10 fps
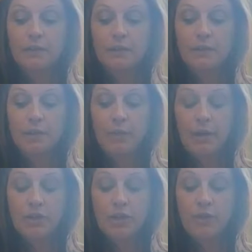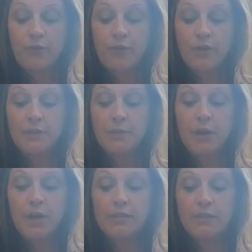And make sure you fill in the
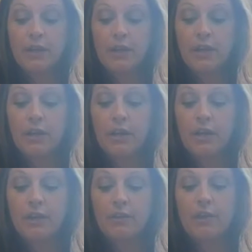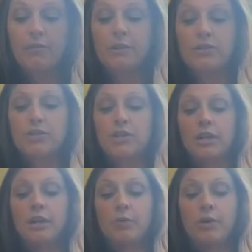spots very good. Don't leave a bunch of
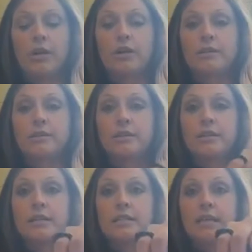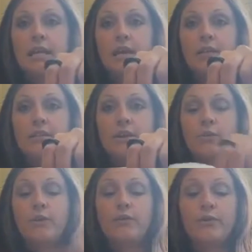chunky marks. See how that's all
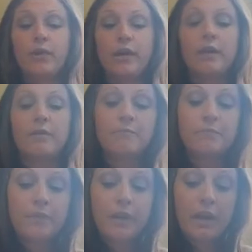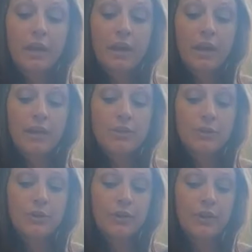the way filled in? Do
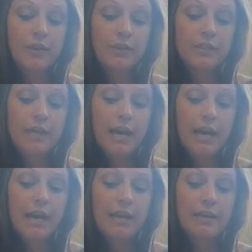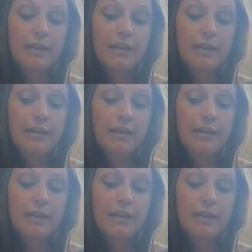it on the other side.